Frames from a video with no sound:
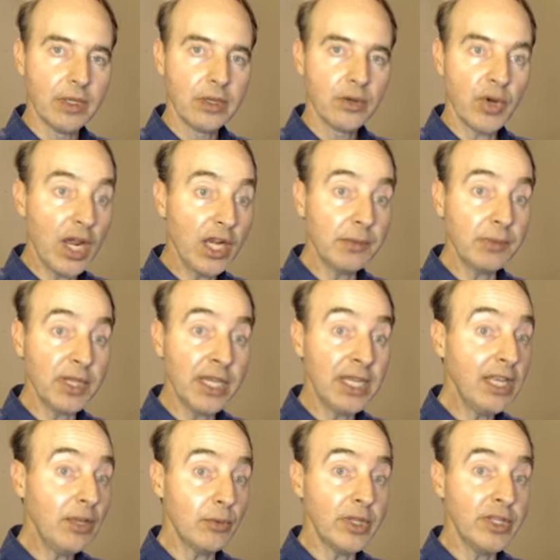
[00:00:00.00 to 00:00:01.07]
credibly and
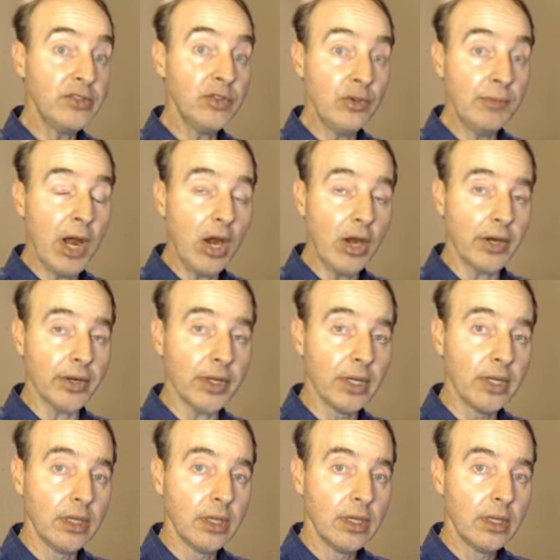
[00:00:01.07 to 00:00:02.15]
equally to Mark,
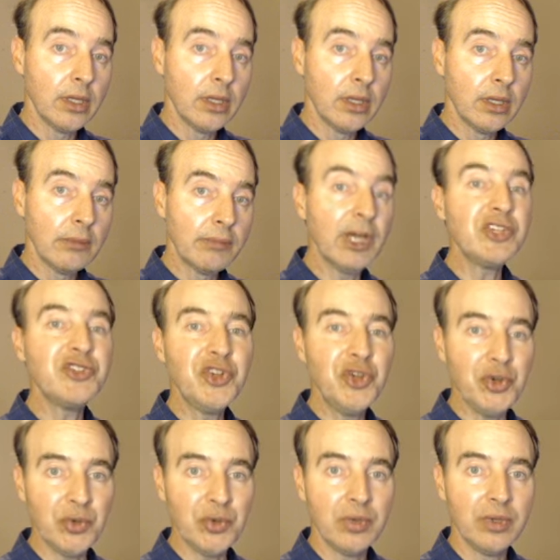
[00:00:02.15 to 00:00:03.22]
but
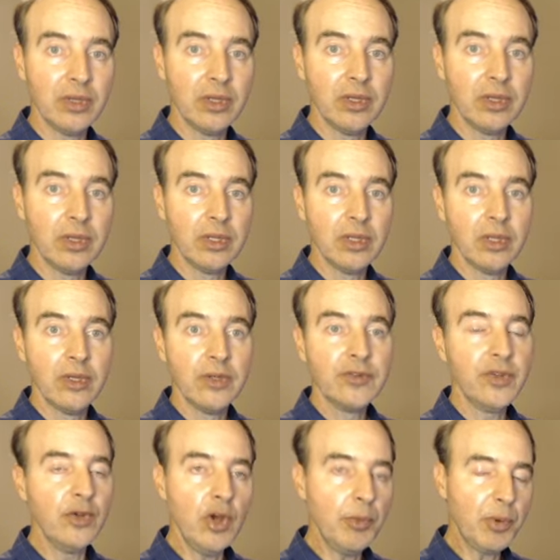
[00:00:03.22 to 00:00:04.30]
two.
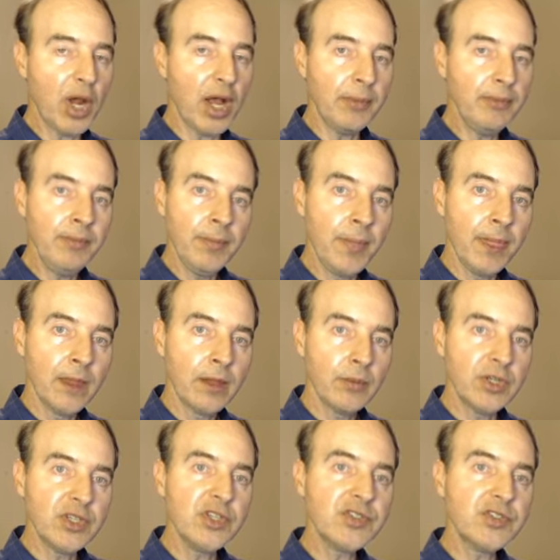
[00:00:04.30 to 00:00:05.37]
So no problem.
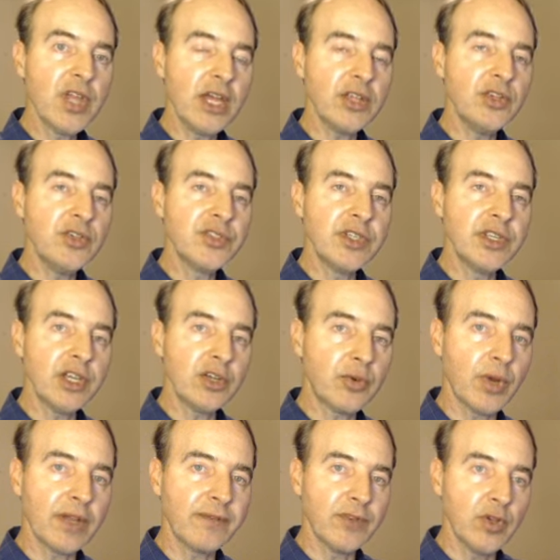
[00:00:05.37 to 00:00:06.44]
We're just not using the
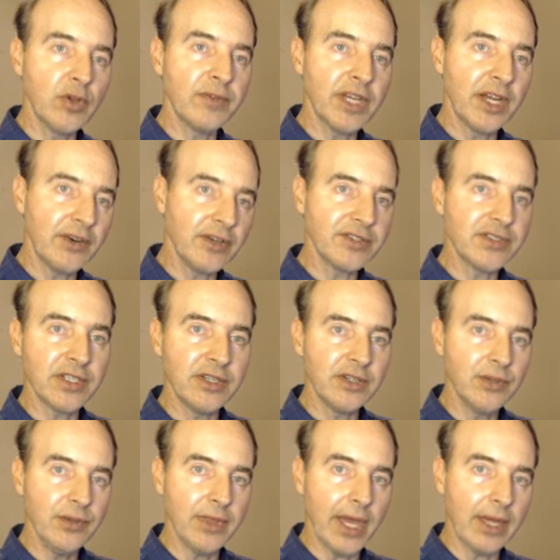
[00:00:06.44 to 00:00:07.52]
incorrect view of inerrancy to
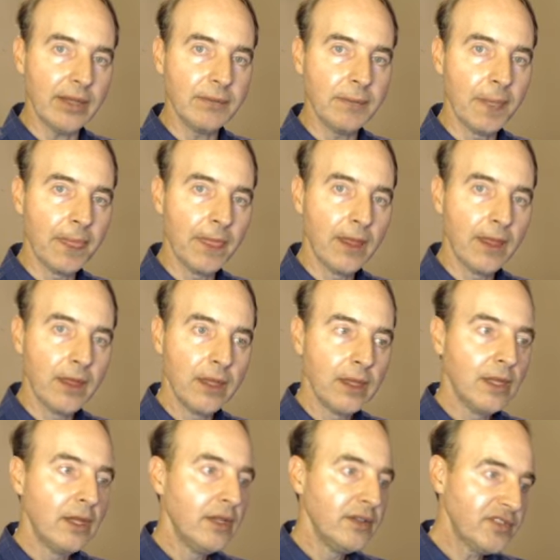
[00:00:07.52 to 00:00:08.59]
do that.
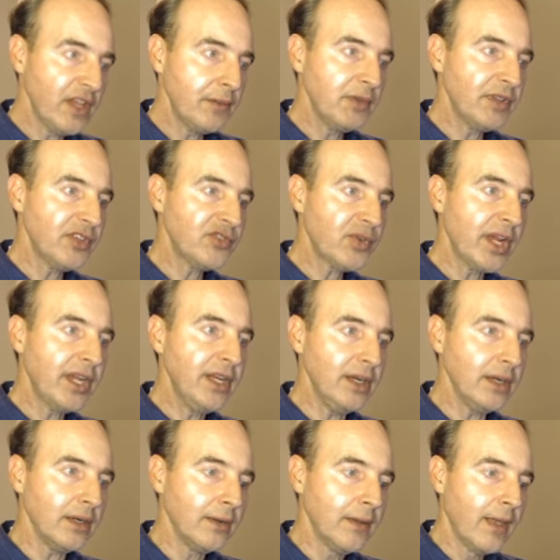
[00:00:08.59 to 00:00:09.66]
Same with this right
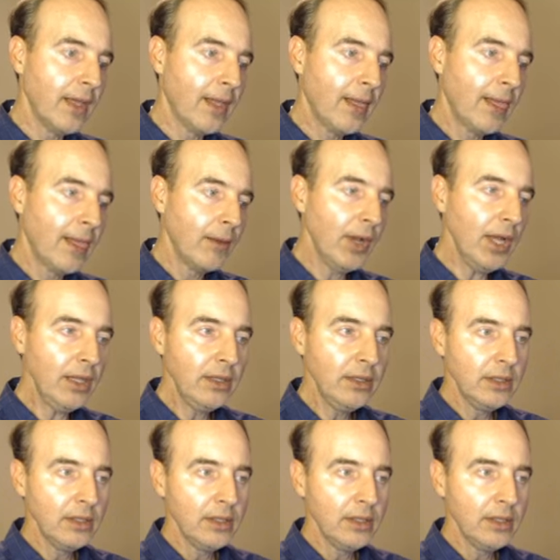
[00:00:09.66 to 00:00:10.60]
here. Well,